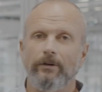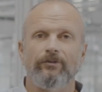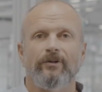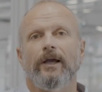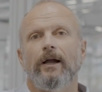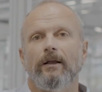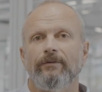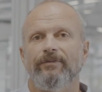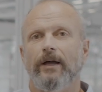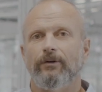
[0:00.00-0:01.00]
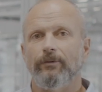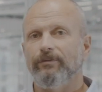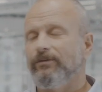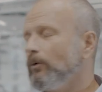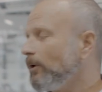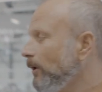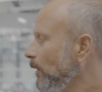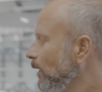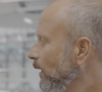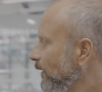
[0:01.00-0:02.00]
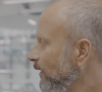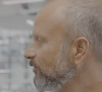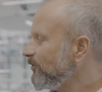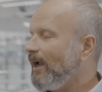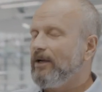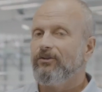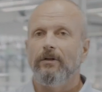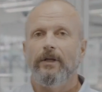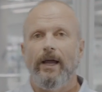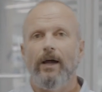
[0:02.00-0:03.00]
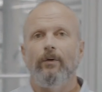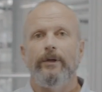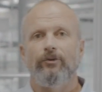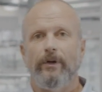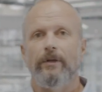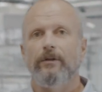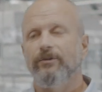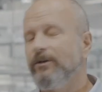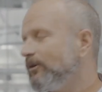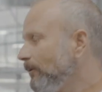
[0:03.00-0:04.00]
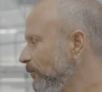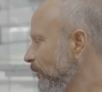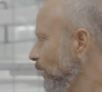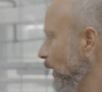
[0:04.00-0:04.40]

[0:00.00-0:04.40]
you see out on the factory floor, this is actually how we train the systems.